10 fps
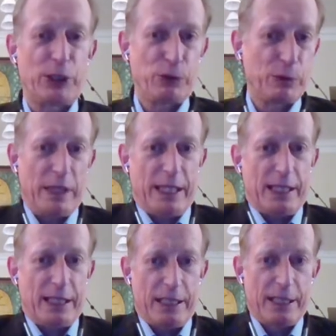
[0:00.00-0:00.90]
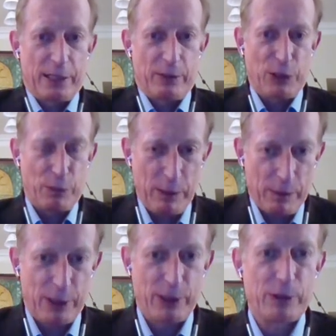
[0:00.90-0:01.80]
which would be, in other words,
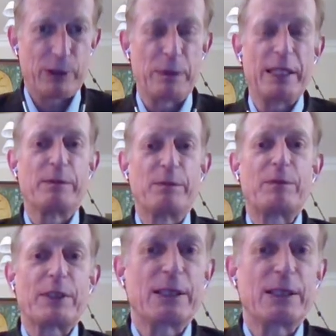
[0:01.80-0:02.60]
people who would be